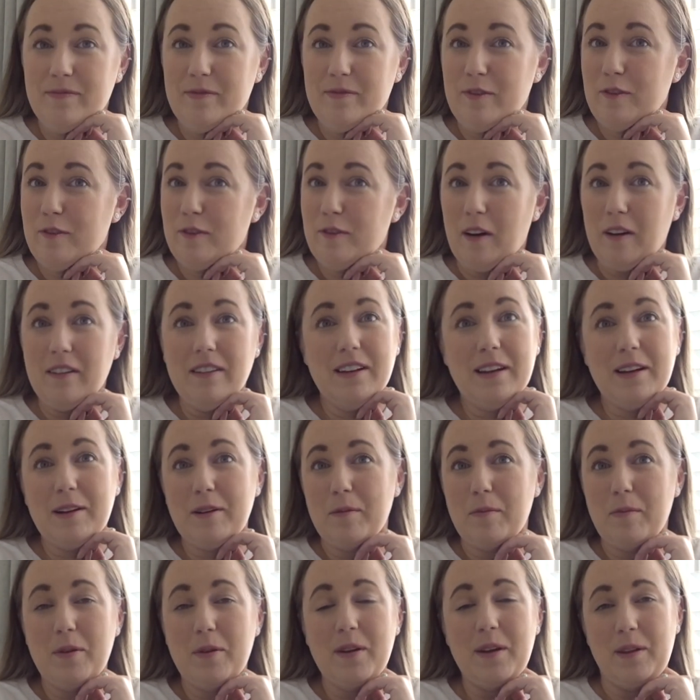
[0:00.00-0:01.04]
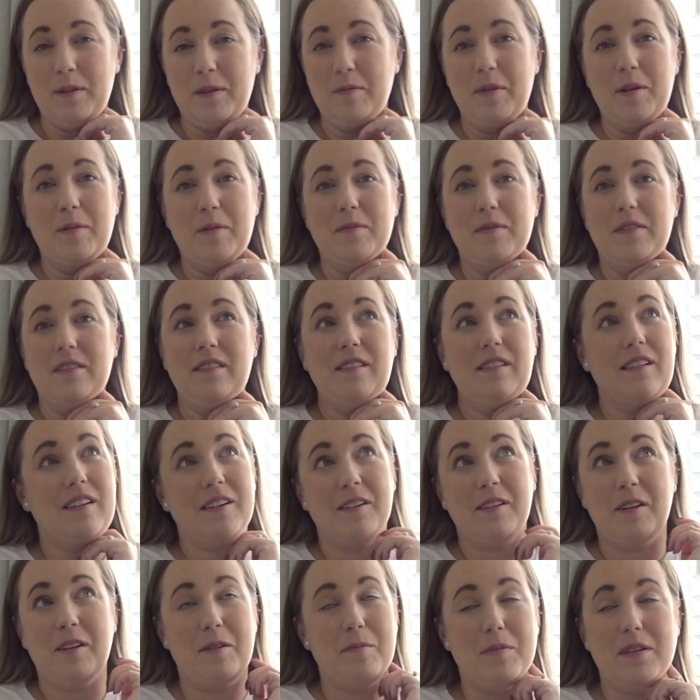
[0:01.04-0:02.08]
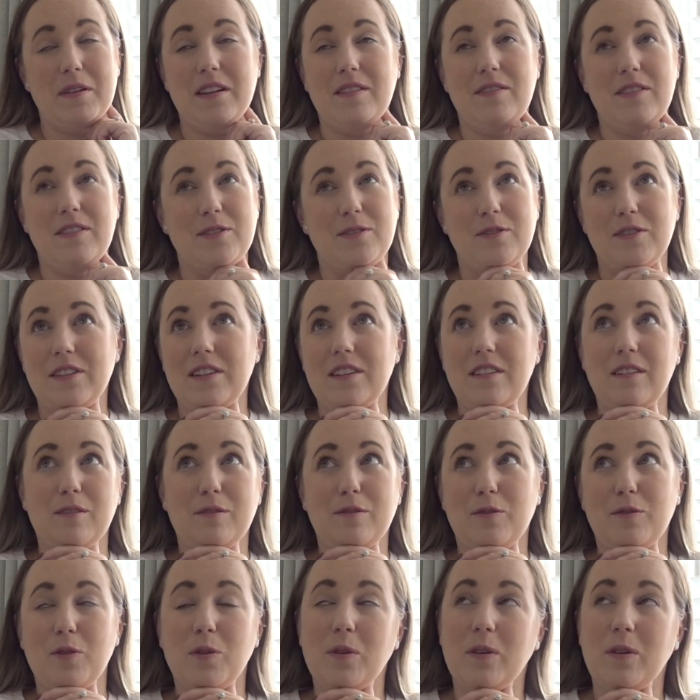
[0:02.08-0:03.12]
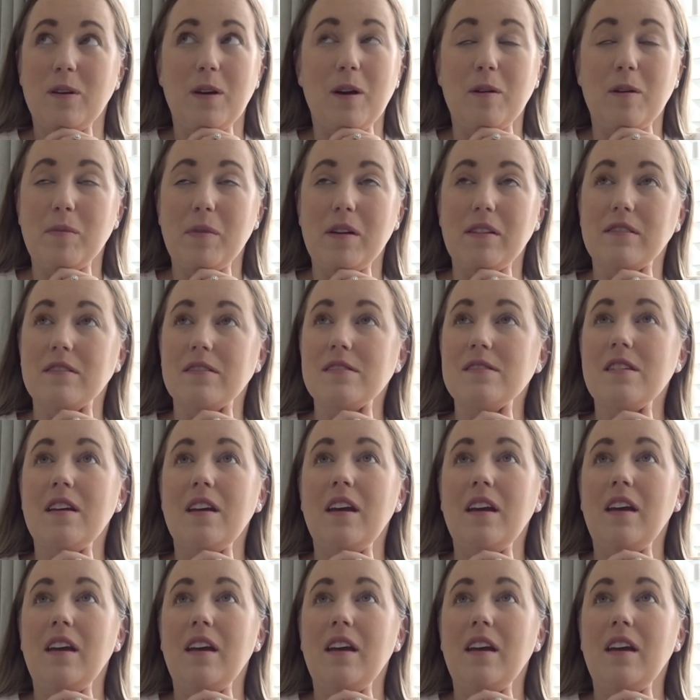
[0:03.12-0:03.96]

fun little boy at the moment. Like, I can't believe he's already like 4.5 months.